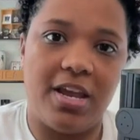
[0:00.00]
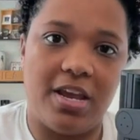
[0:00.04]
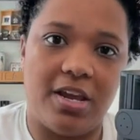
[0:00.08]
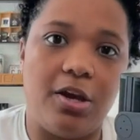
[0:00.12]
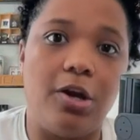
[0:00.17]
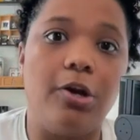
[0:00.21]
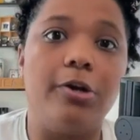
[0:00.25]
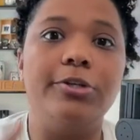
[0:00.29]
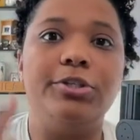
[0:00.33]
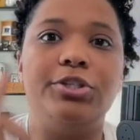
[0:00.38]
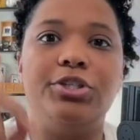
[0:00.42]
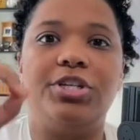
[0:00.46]
and
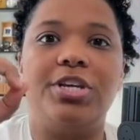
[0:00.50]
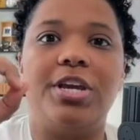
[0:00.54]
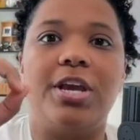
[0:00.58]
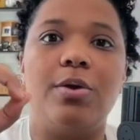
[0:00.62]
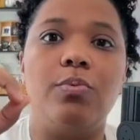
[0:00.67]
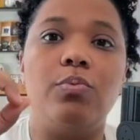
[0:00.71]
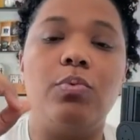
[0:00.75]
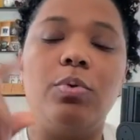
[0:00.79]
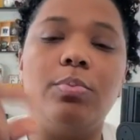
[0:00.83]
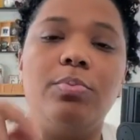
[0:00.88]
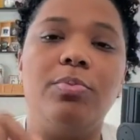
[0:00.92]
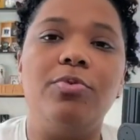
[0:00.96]
Cartier
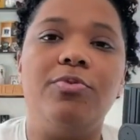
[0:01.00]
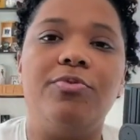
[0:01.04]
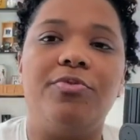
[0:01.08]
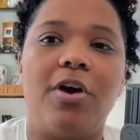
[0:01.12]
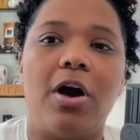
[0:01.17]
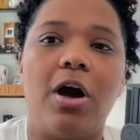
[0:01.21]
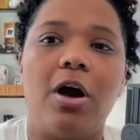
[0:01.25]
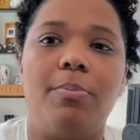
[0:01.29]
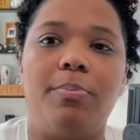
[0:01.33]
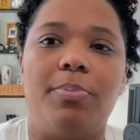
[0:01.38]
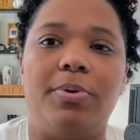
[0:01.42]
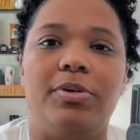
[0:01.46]
will move
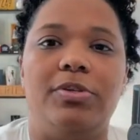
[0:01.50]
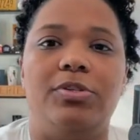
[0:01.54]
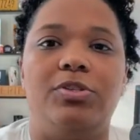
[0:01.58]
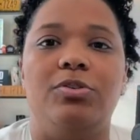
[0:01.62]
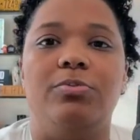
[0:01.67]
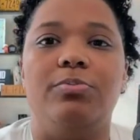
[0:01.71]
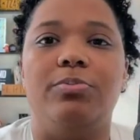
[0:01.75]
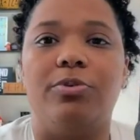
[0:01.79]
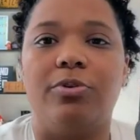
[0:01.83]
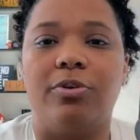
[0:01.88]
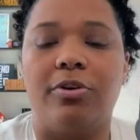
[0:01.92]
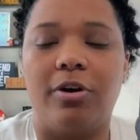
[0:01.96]
up to
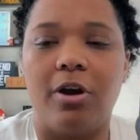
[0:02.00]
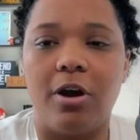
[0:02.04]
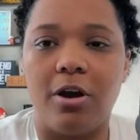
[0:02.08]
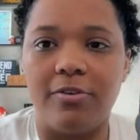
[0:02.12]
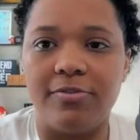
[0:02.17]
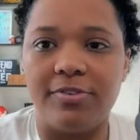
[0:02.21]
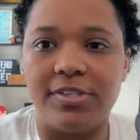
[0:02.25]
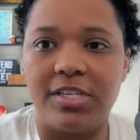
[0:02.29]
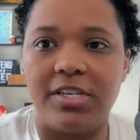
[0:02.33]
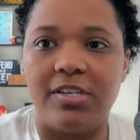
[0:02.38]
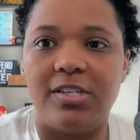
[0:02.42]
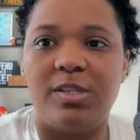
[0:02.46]

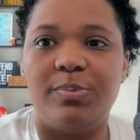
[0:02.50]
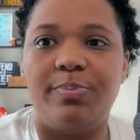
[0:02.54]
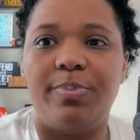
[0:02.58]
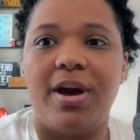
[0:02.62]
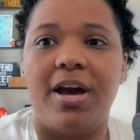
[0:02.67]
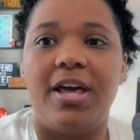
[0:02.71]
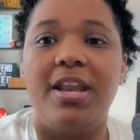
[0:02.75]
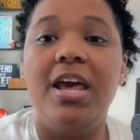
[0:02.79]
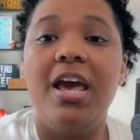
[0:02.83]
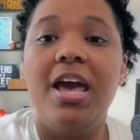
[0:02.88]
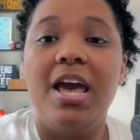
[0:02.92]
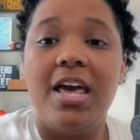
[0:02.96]
Burakovsky's
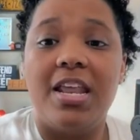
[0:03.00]
spot.